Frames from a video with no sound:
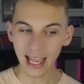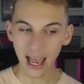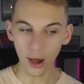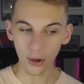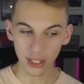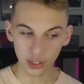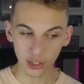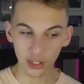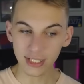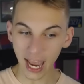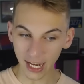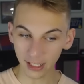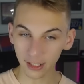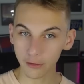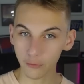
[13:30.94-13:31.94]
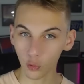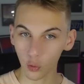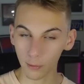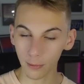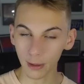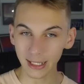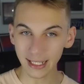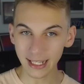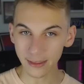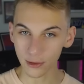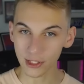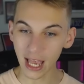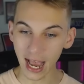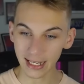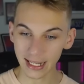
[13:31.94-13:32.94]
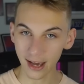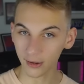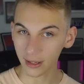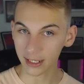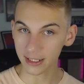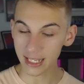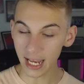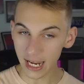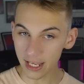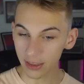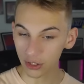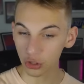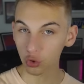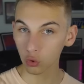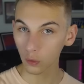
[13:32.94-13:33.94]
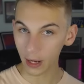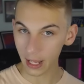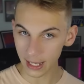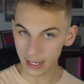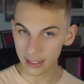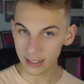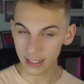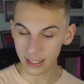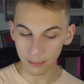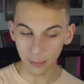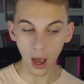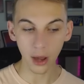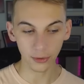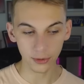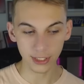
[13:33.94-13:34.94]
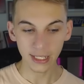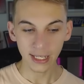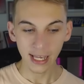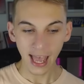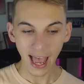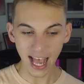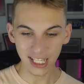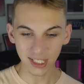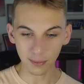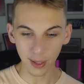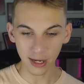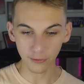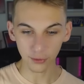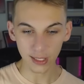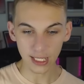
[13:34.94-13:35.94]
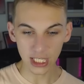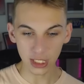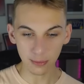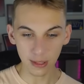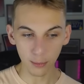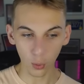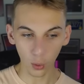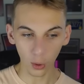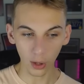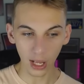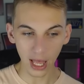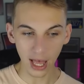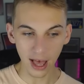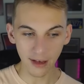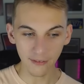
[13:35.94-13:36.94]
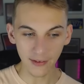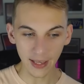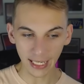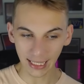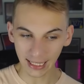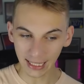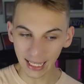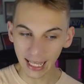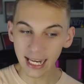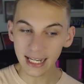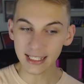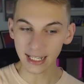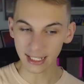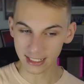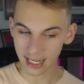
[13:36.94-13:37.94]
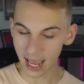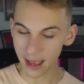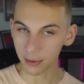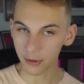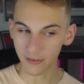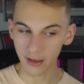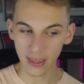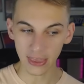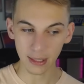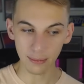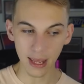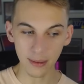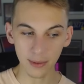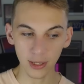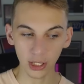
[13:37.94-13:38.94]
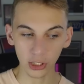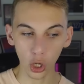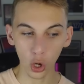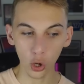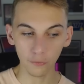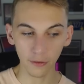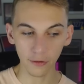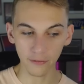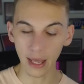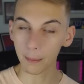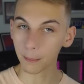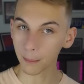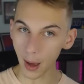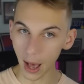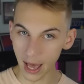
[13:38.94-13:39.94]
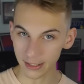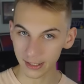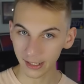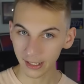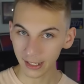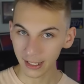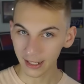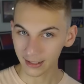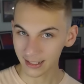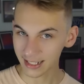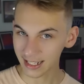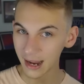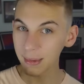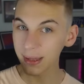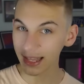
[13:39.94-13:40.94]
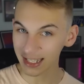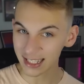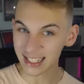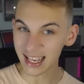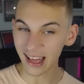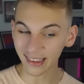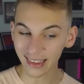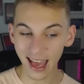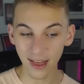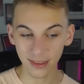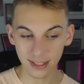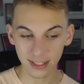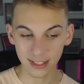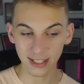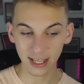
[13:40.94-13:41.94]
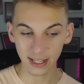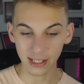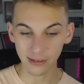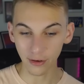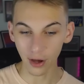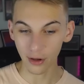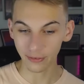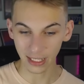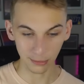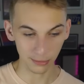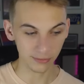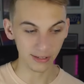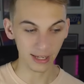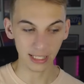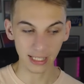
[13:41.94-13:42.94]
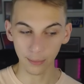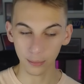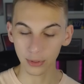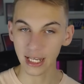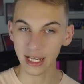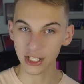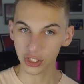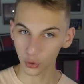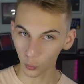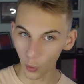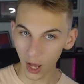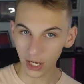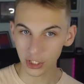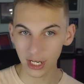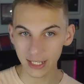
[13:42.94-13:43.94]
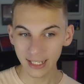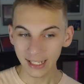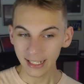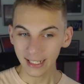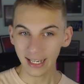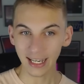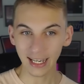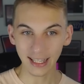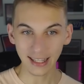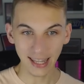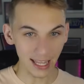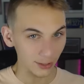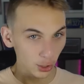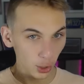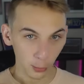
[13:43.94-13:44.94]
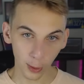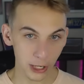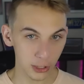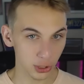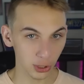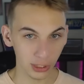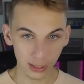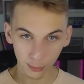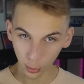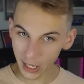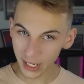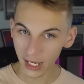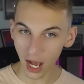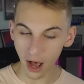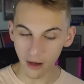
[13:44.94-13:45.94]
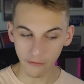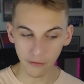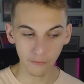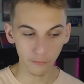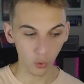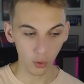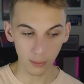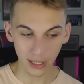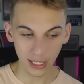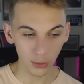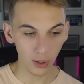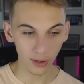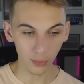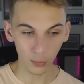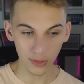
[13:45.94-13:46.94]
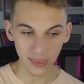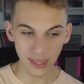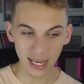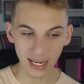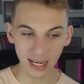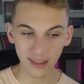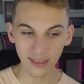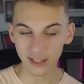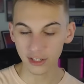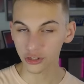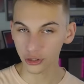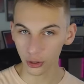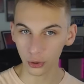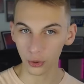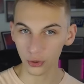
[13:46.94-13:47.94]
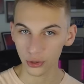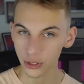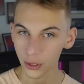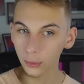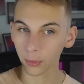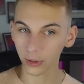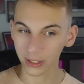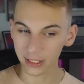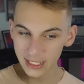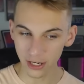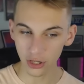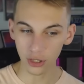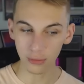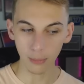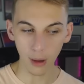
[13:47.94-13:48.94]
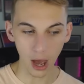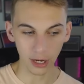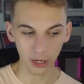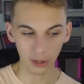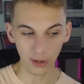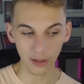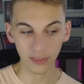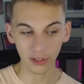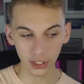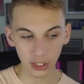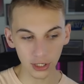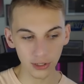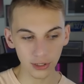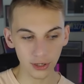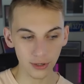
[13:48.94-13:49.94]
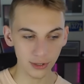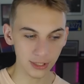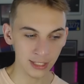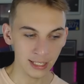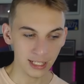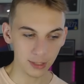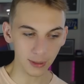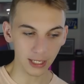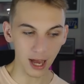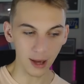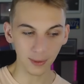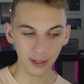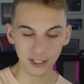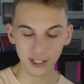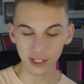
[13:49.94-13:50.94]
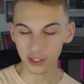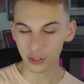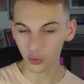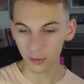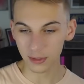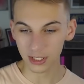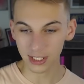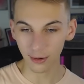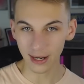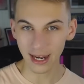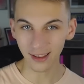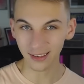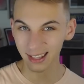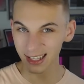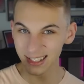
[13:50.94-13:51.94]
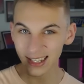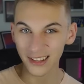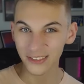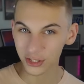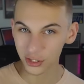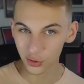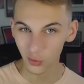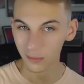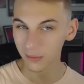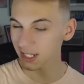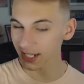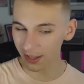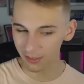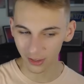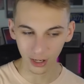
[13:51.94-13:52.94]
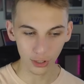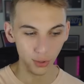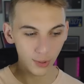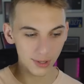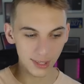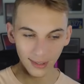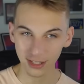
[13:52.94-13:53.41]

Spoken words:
This could technically form on either side. Now, I'll tell you, the trend in the models has been for this to be more of an Atlantic type event than maybe a Gulf event. But does not mean that's exactly how this is going to evolve. Again, we've got a couple days to watch it. That low pressure could break off and form anywhere within this circle, so we'll continue to monitor it. The good news, this big complex of storms you see right now, that's not the storm. It's nothing to do with it.